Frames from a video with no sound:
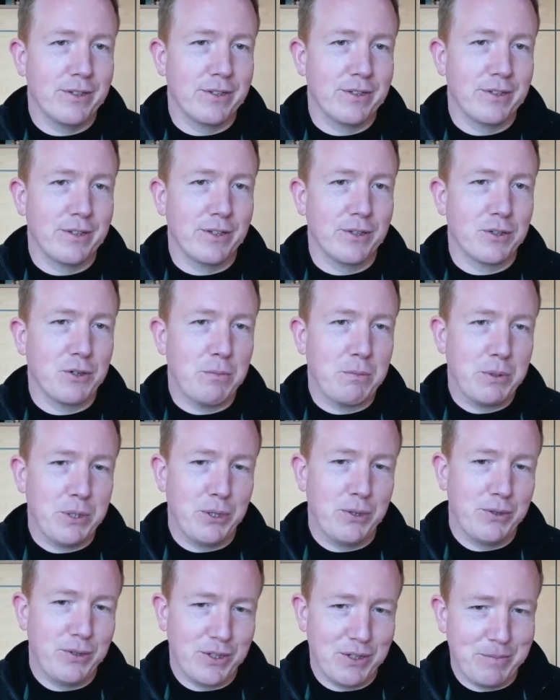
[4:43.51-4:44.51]
as
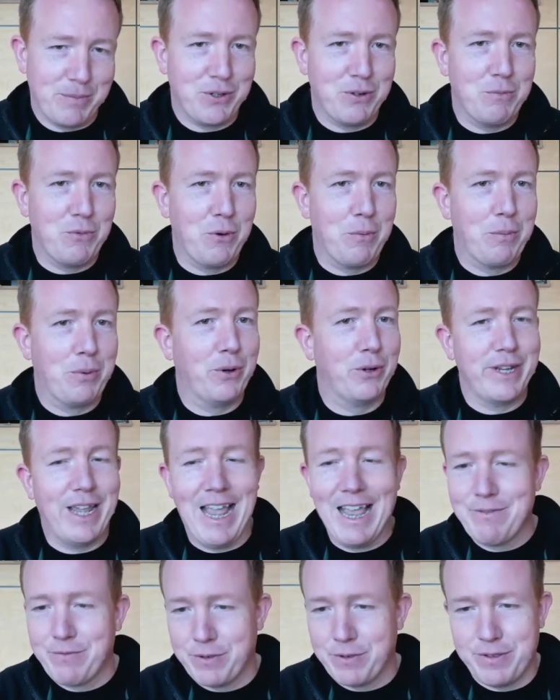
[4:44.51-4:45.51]
computers have become more
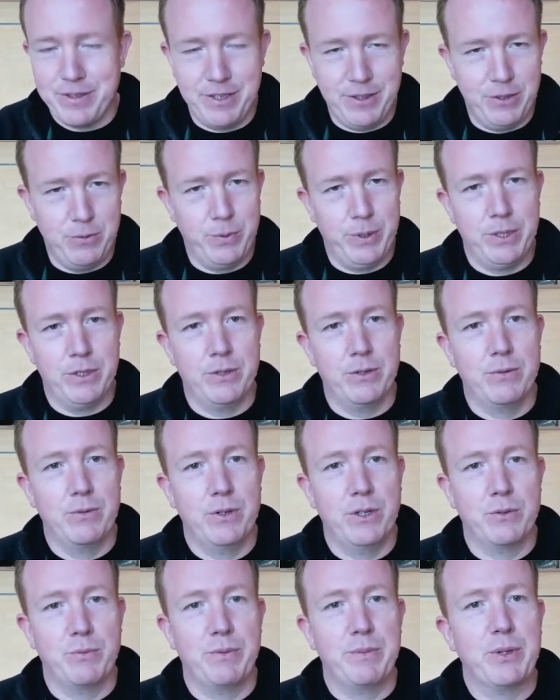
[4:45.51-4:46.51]
important to everything that we do,
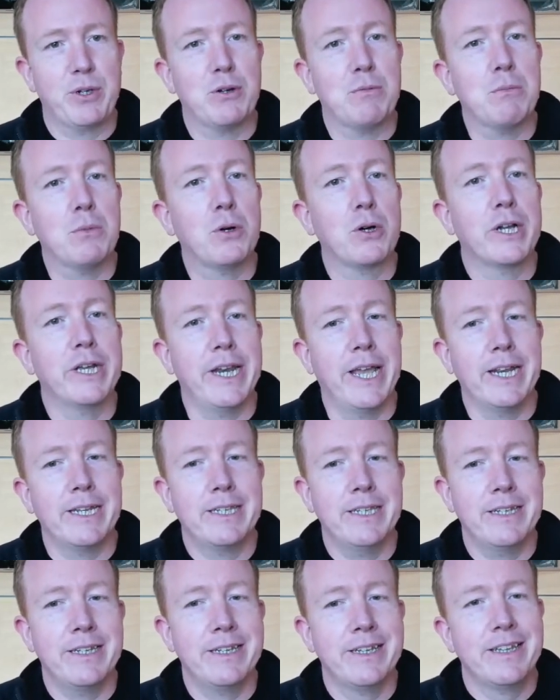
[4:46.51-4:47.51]
as we become more
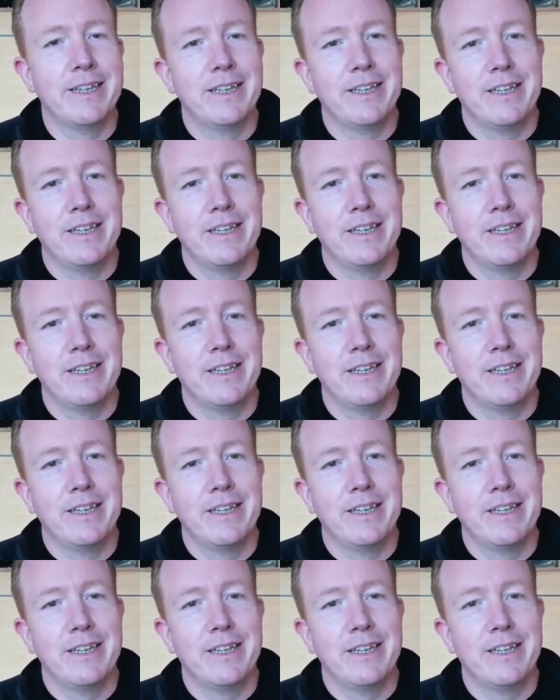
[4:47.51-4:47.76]
connected,